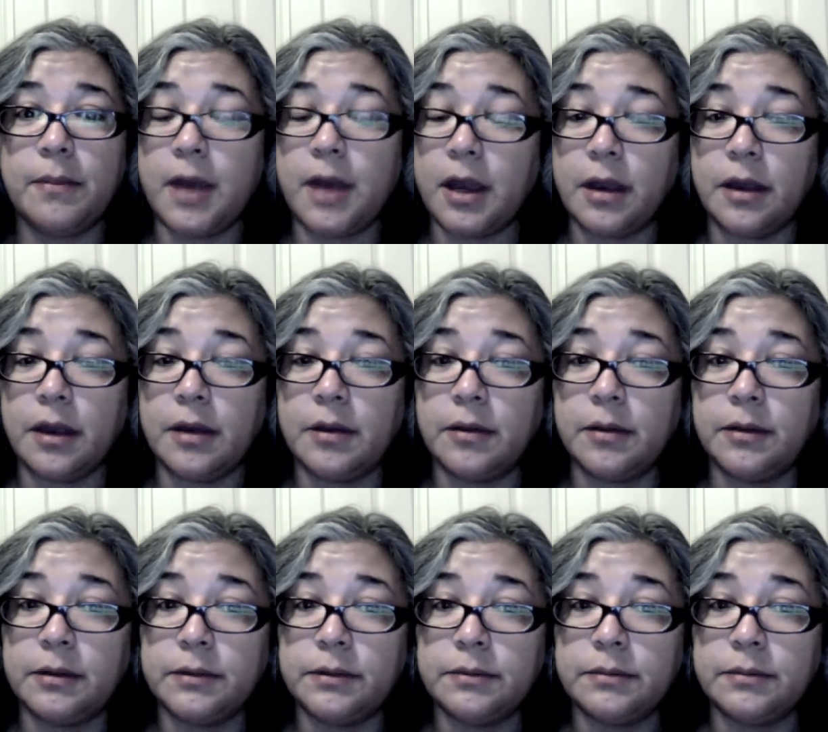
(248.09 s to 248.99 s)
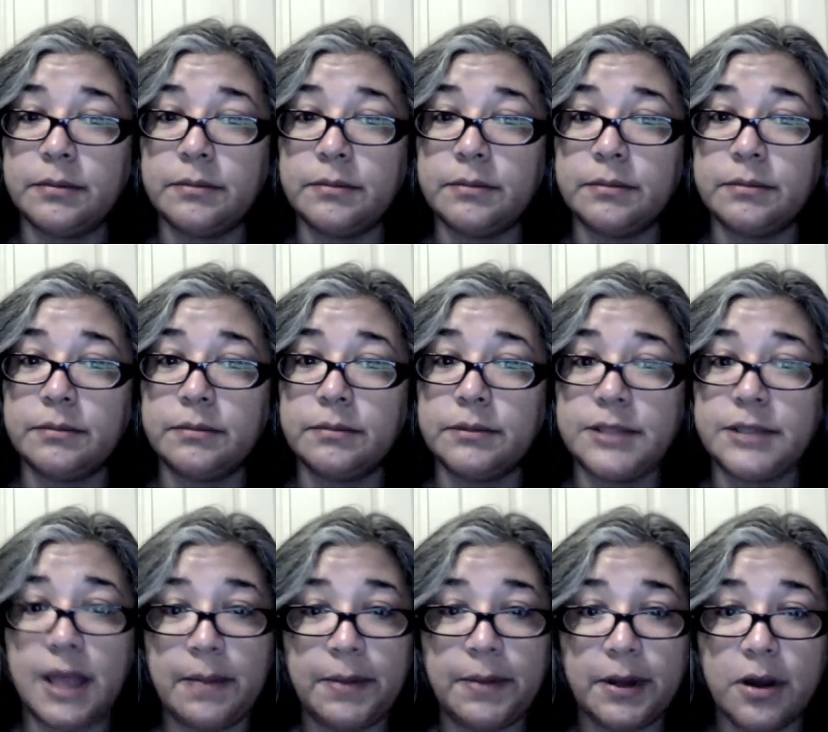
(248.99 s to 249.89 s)
a
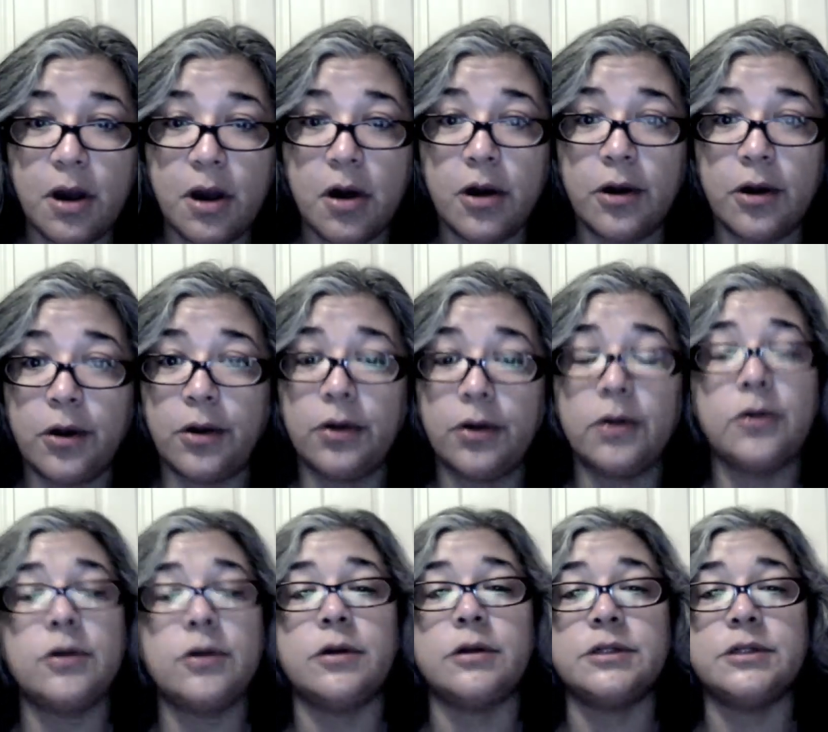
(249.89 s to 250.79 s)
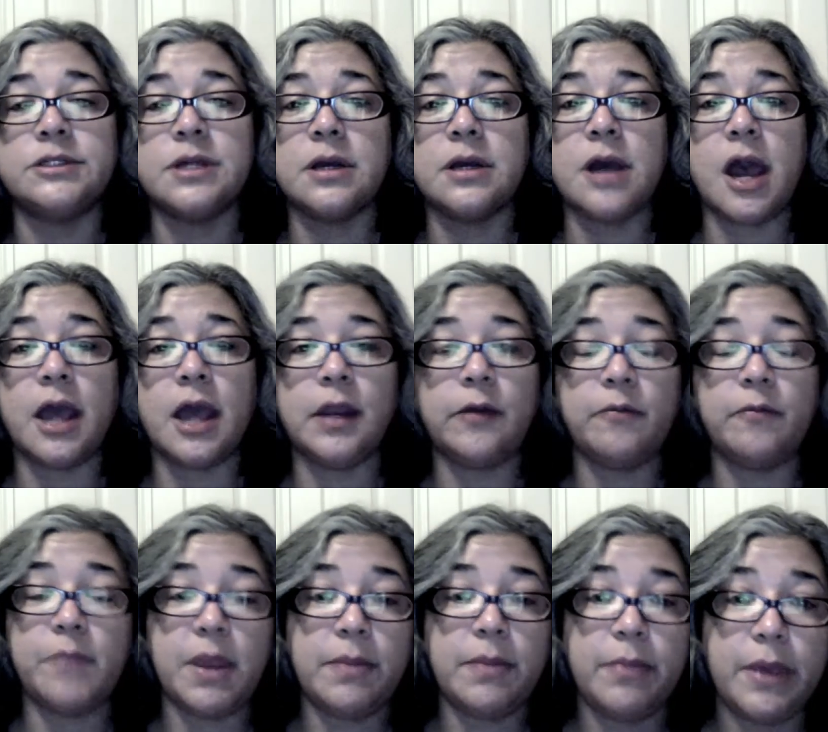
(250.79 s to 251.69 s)
debit card or some kind
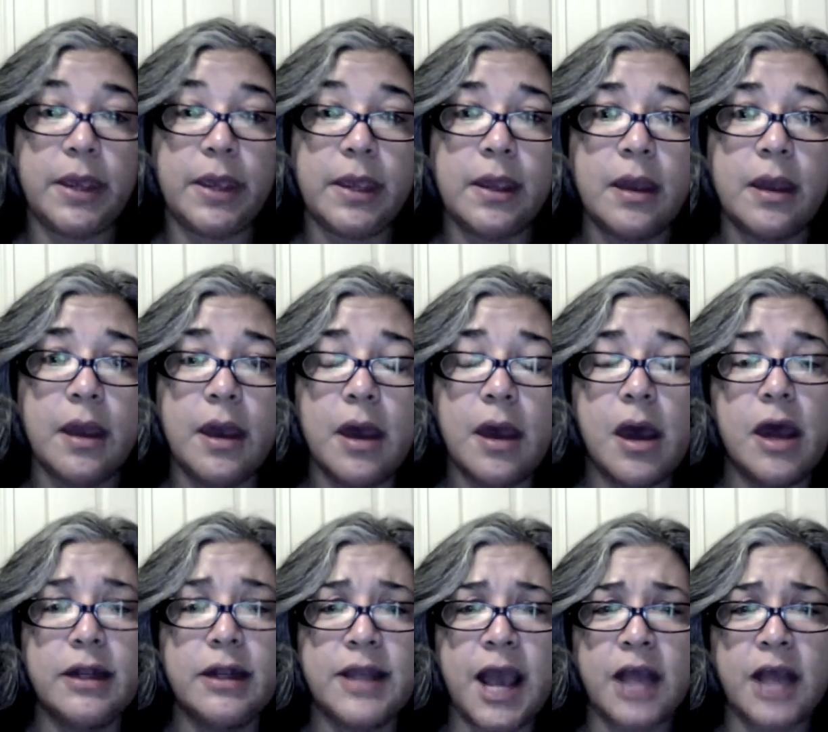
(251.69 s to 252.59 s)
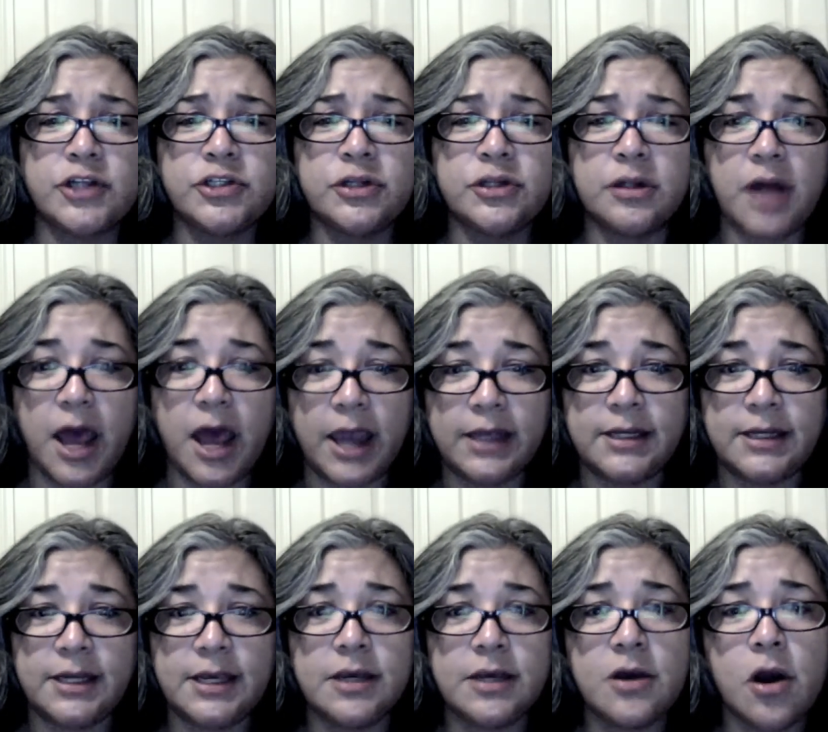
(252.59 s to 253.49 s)
of, maybe a national
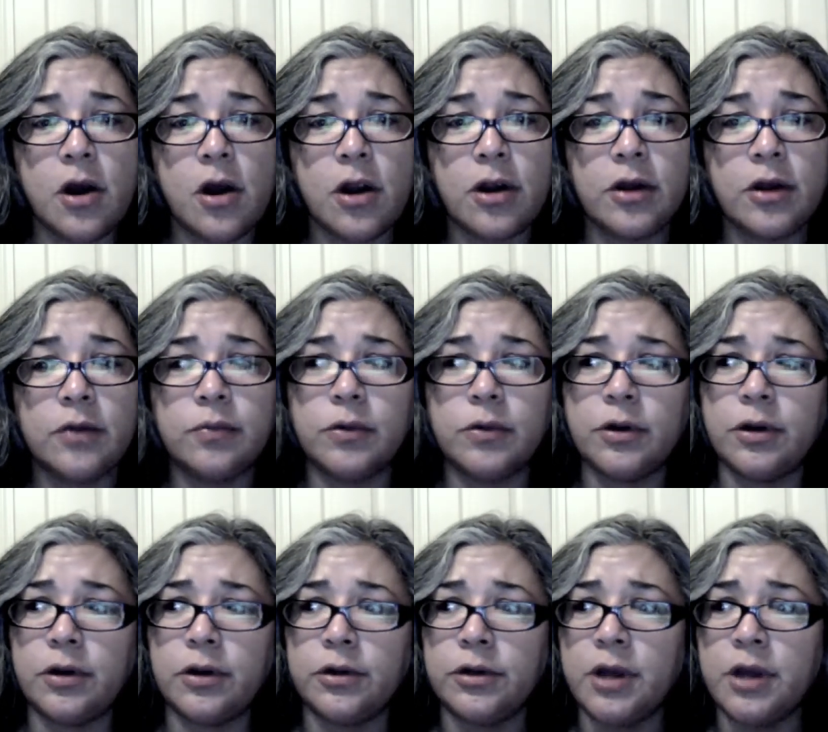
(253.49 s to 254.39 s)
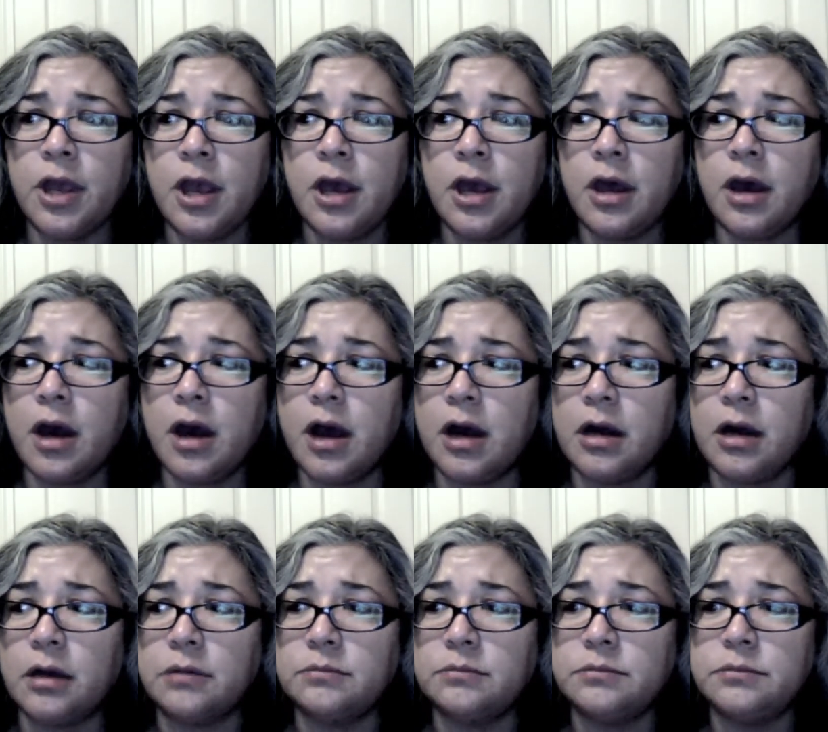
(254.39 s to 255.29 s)
ID card, where
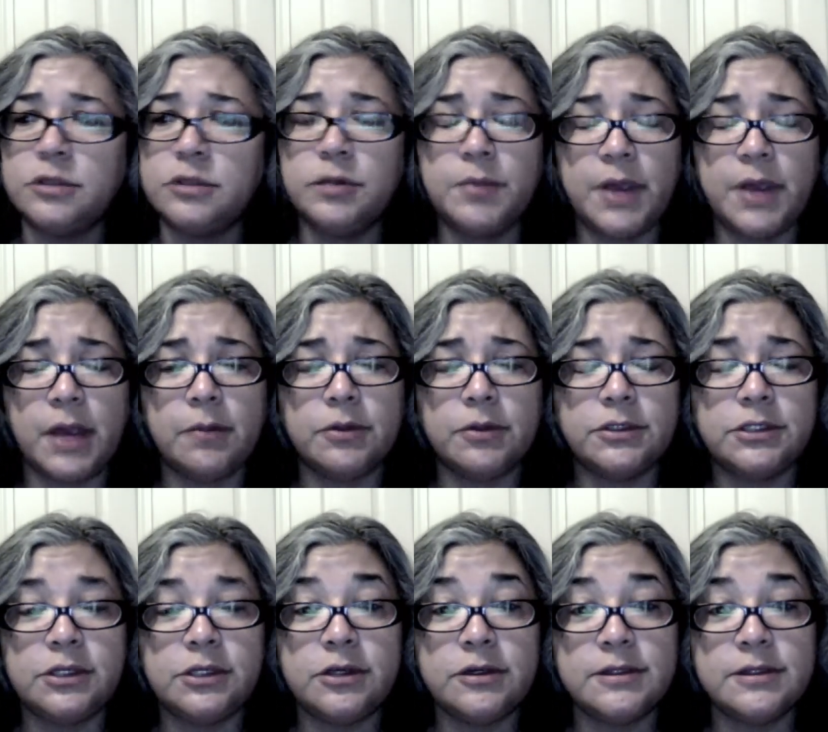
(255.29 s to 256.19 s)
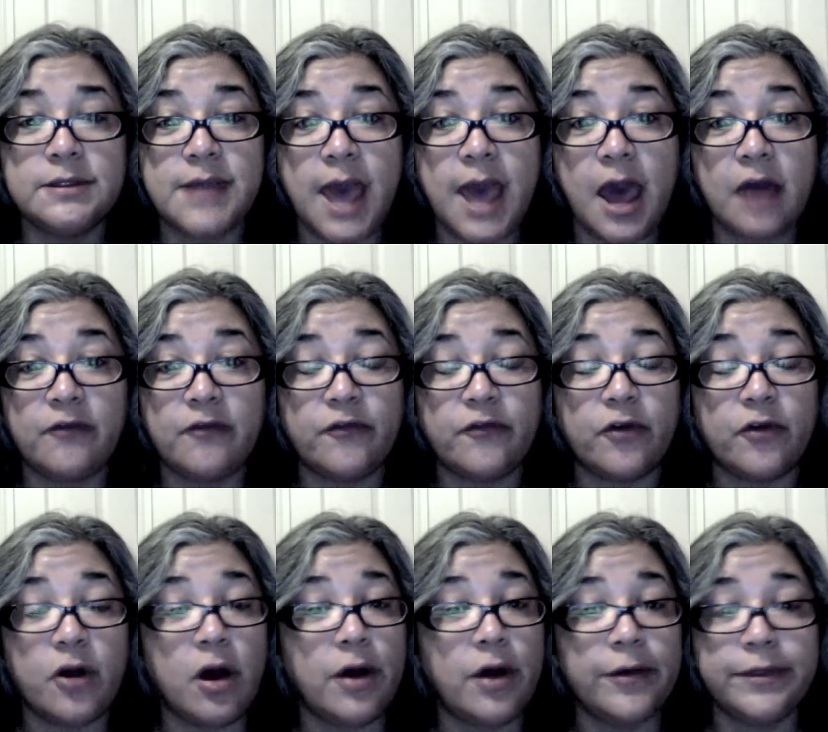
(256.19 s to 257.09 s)
you'll be able to use that for
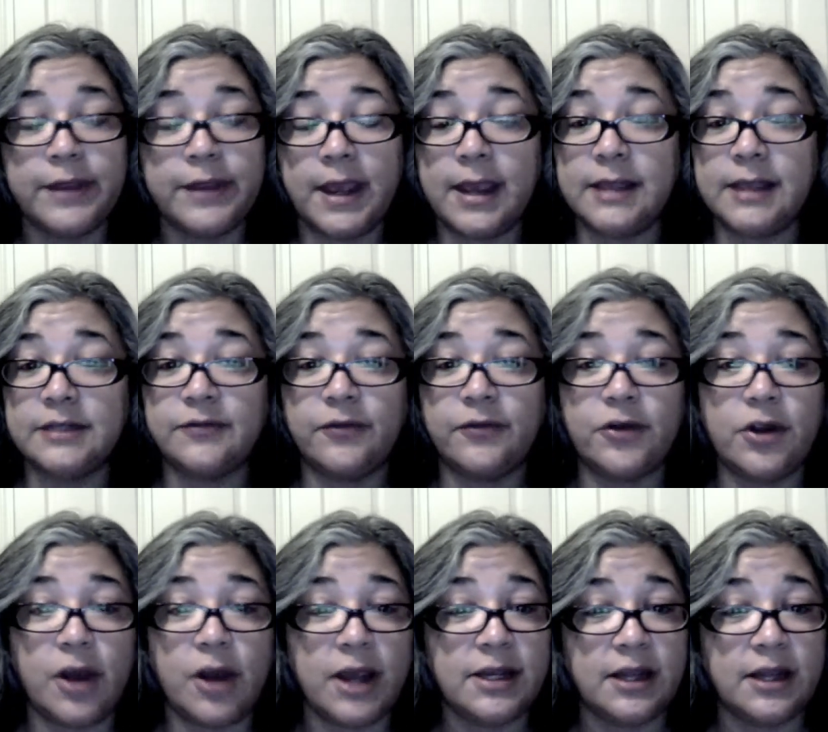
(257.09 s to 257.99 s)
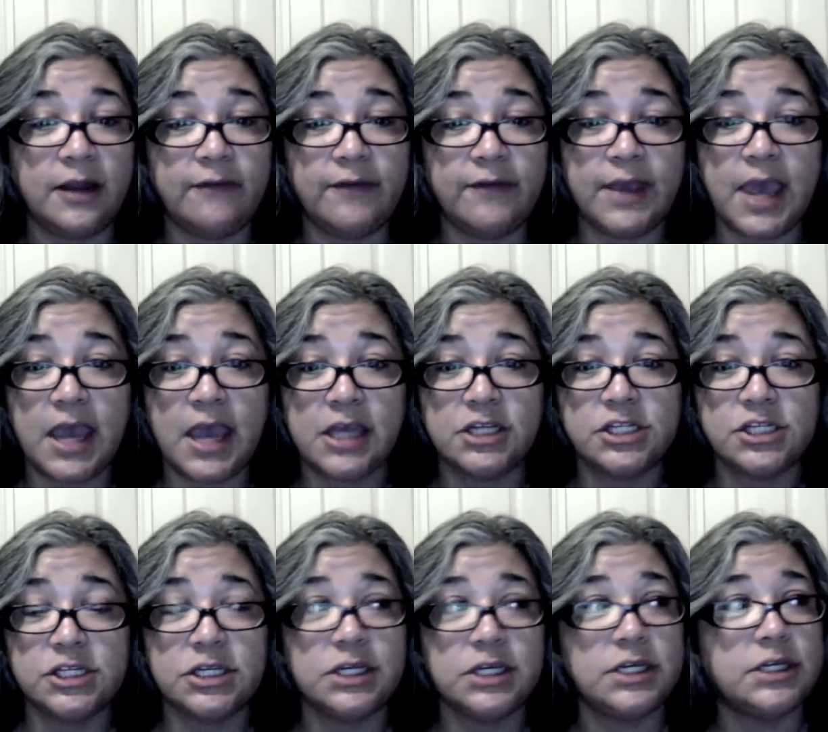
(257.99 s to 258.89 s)
all things, for your
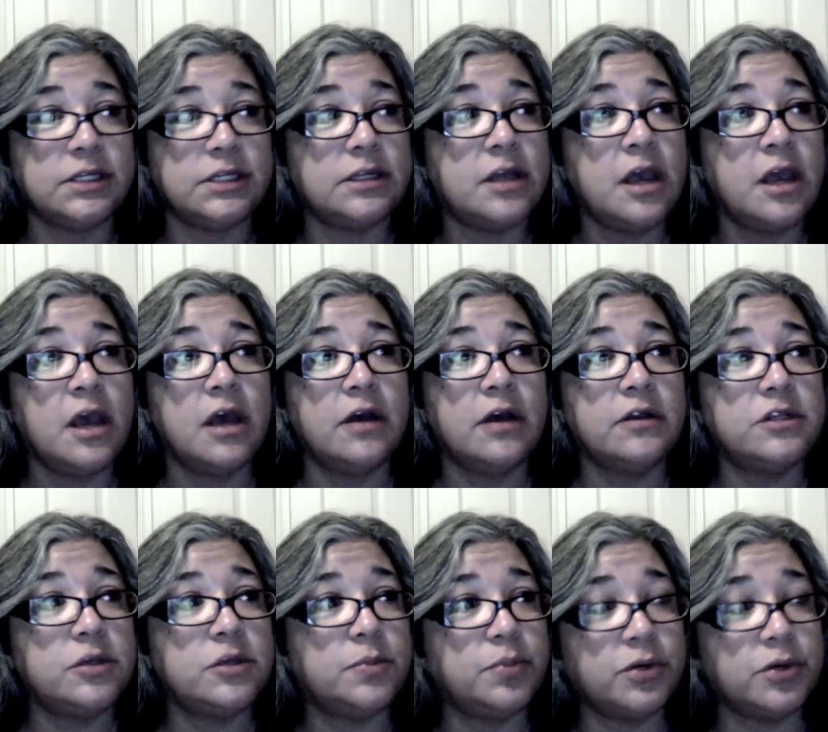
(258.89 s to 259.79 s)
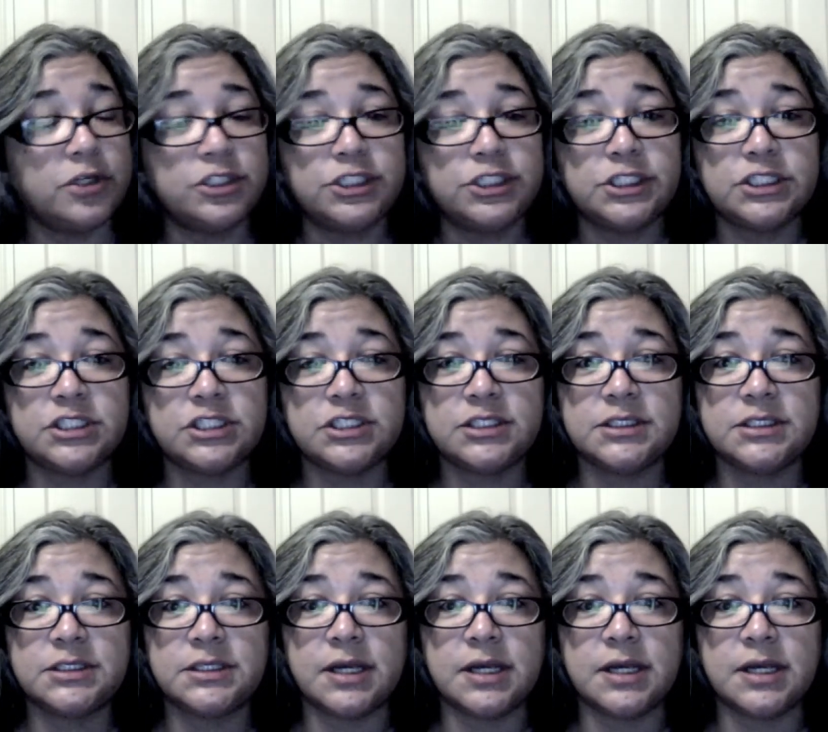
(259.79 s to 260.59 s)
identification, to purchase